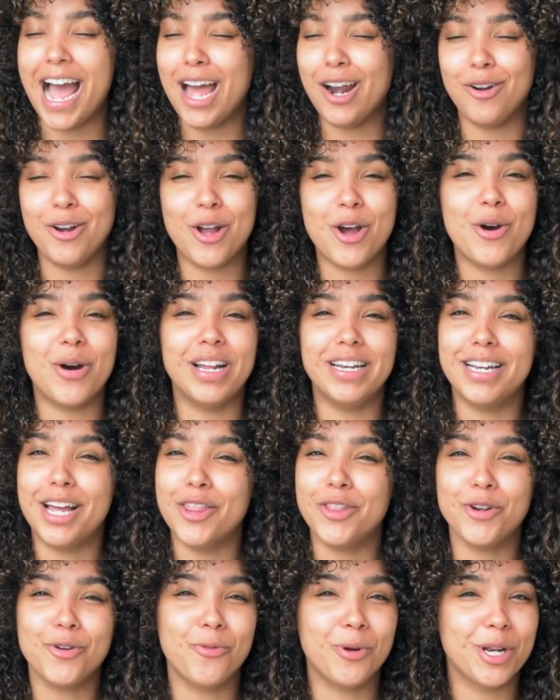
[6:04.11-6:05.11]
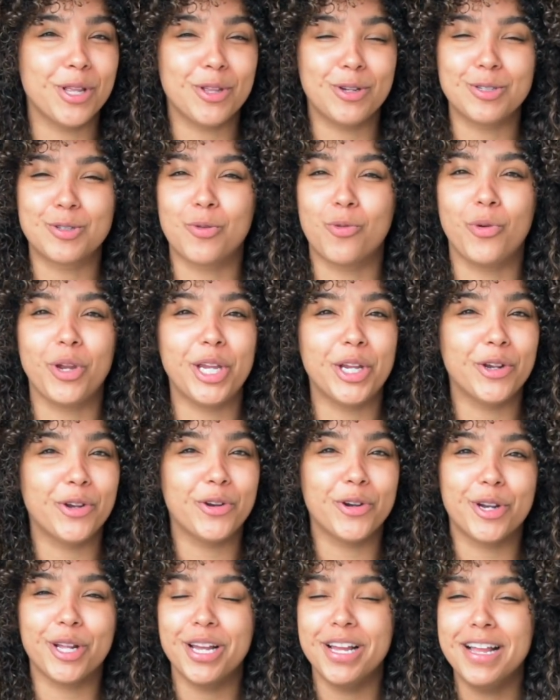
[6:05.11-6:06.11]
I don't know, another one of those
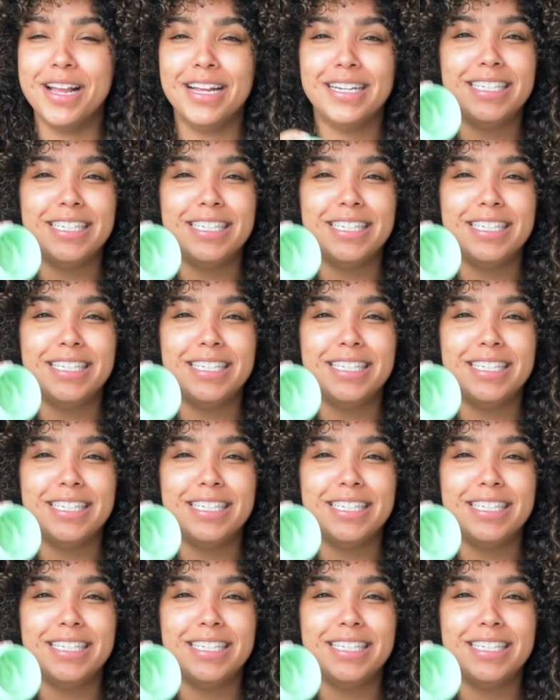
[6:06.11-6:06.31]
weird